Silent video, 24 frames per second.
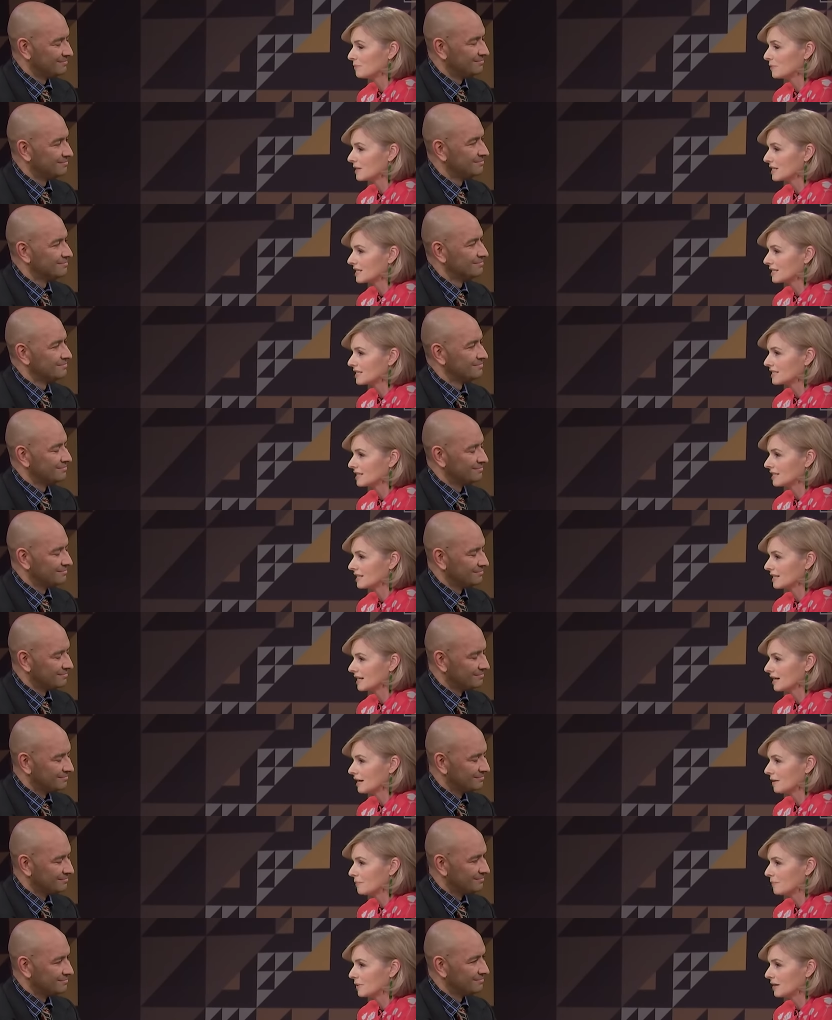Speaker 1: Minister
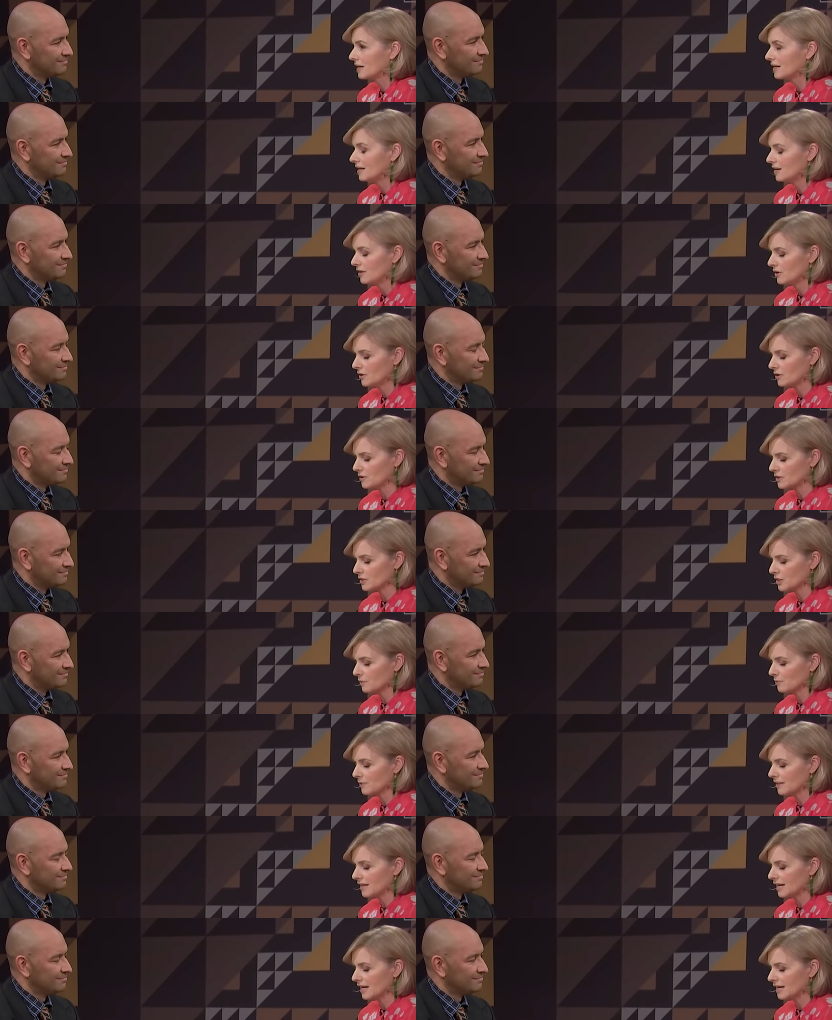come
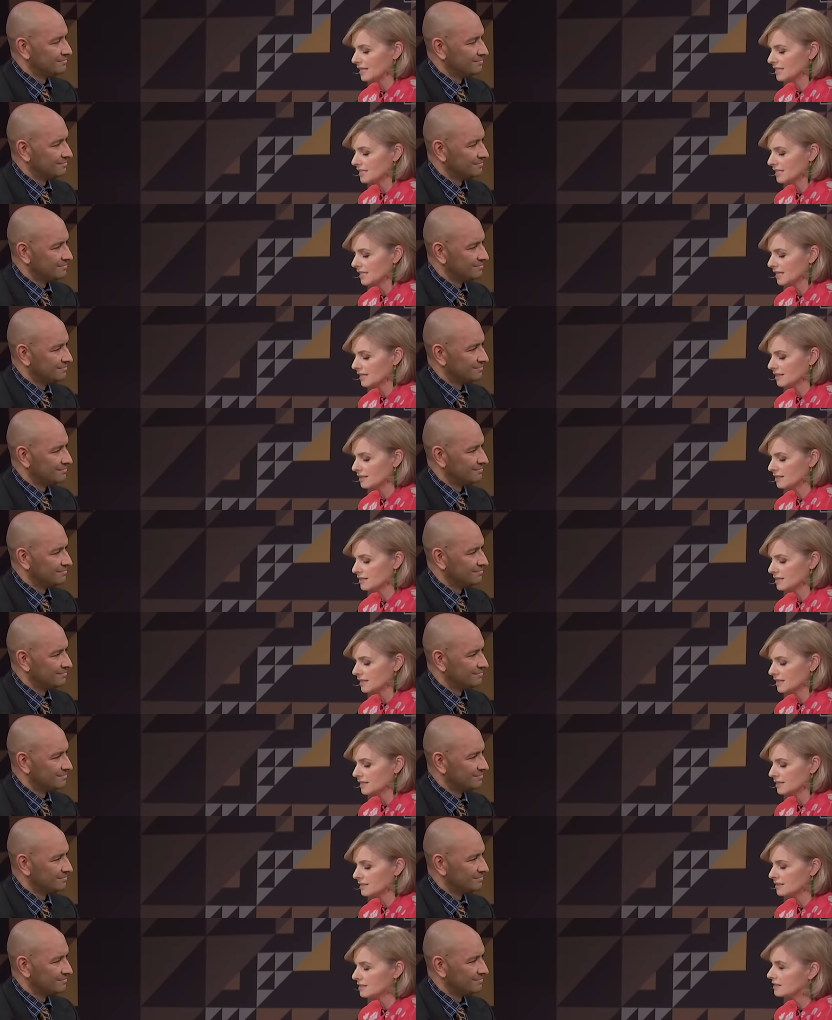October the 18th.
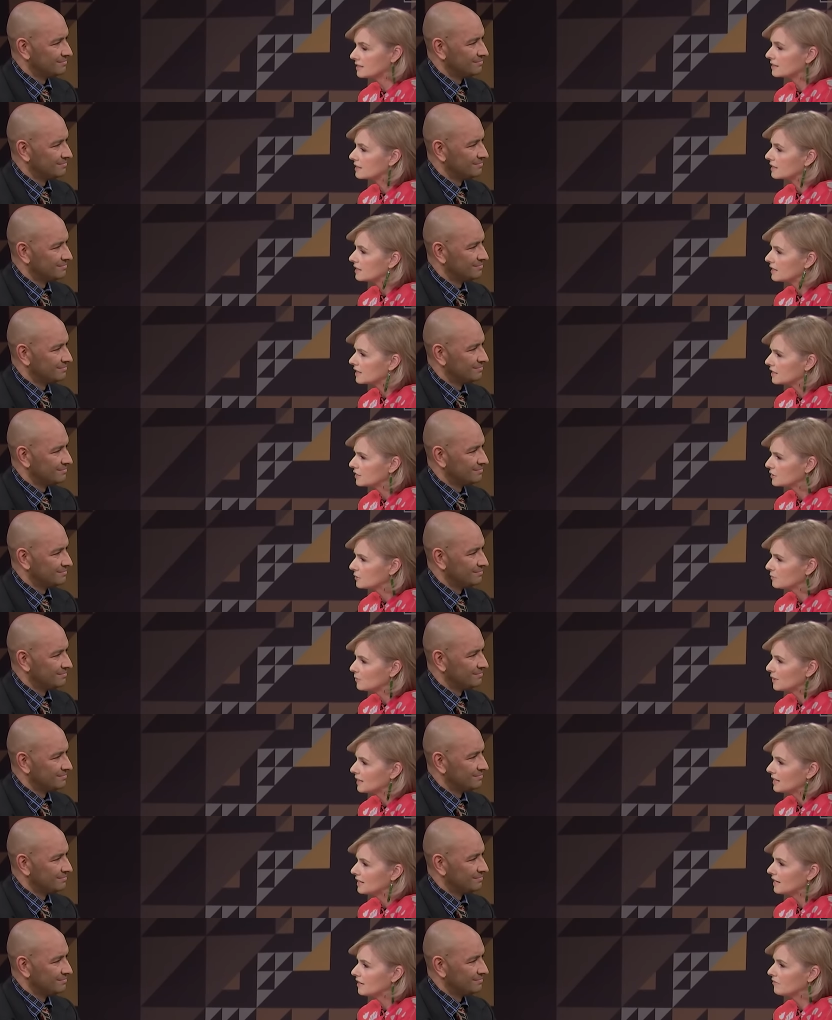Does the National
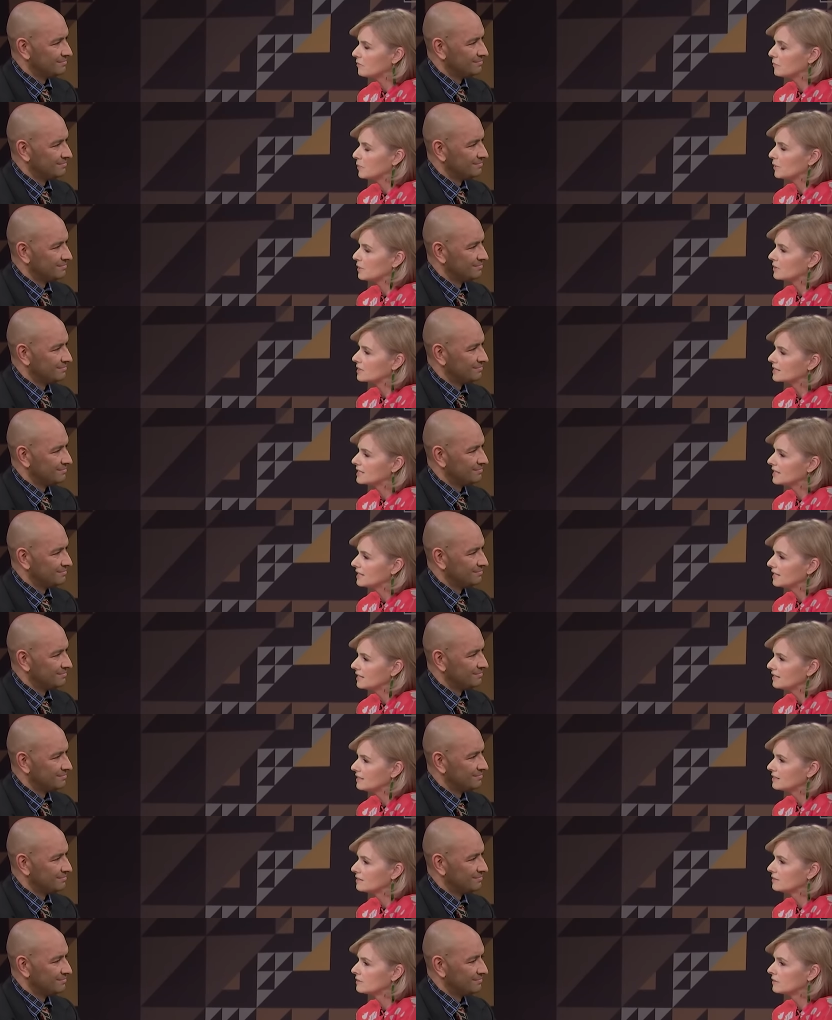Party have a policy
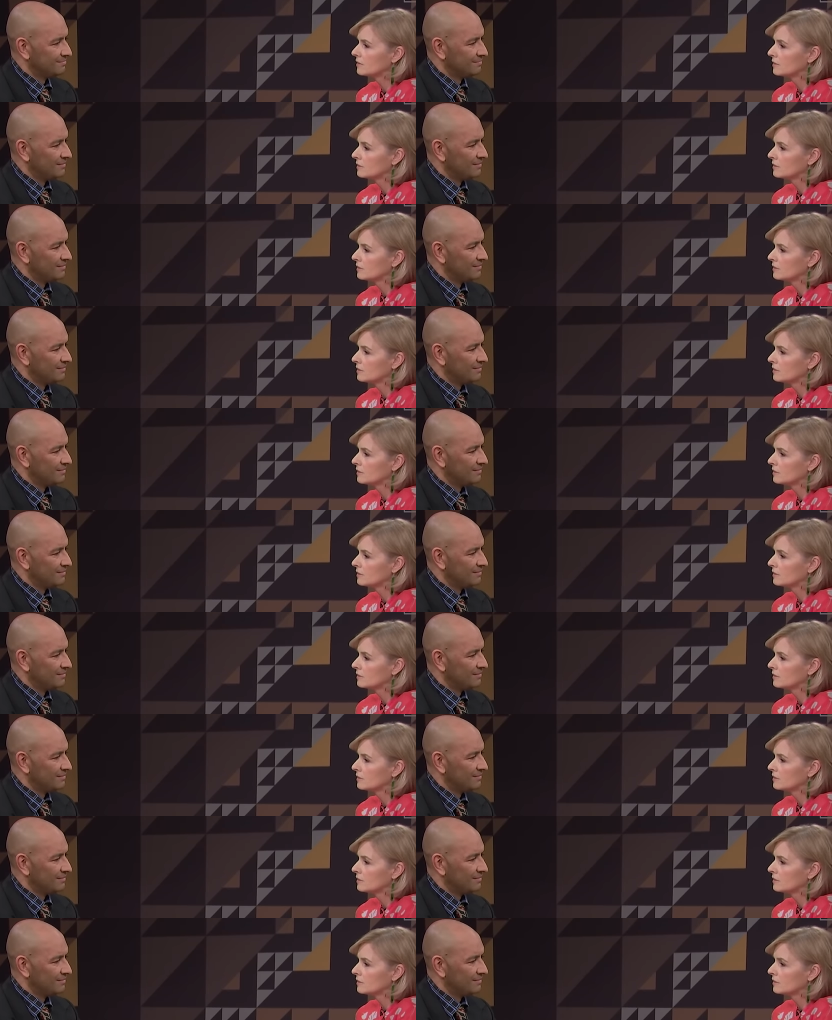yet?